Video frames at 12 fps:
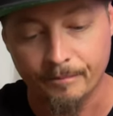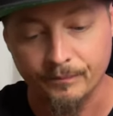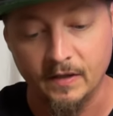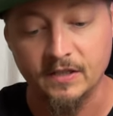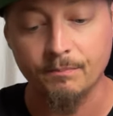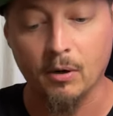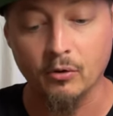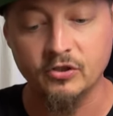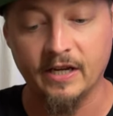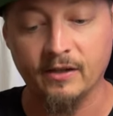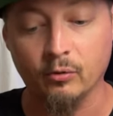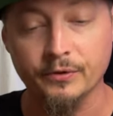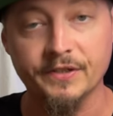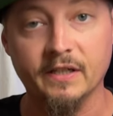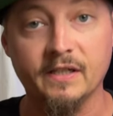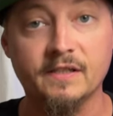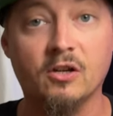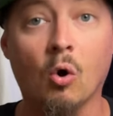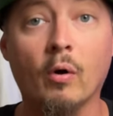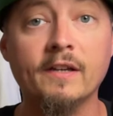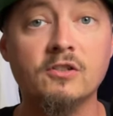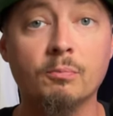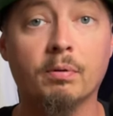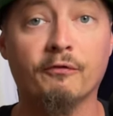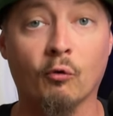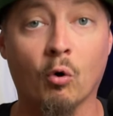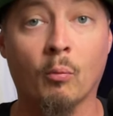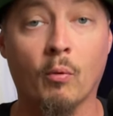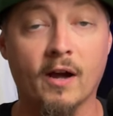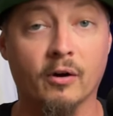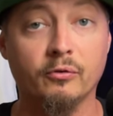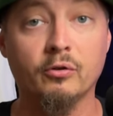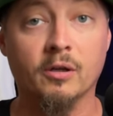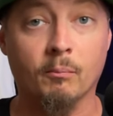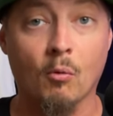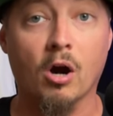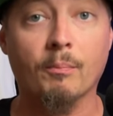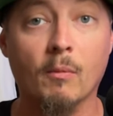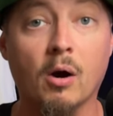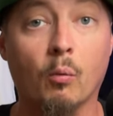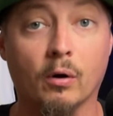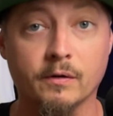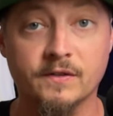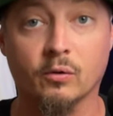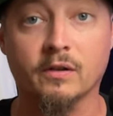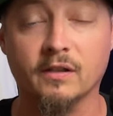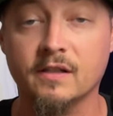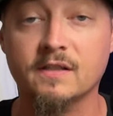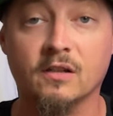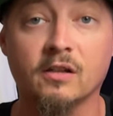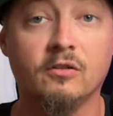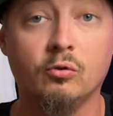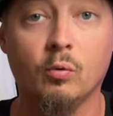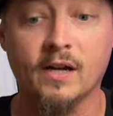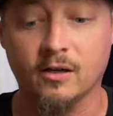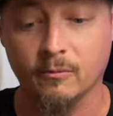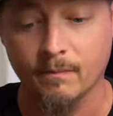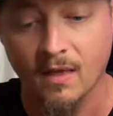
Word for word: This Bojangles is going to perform well. You can mark my words on it. It's going to do well.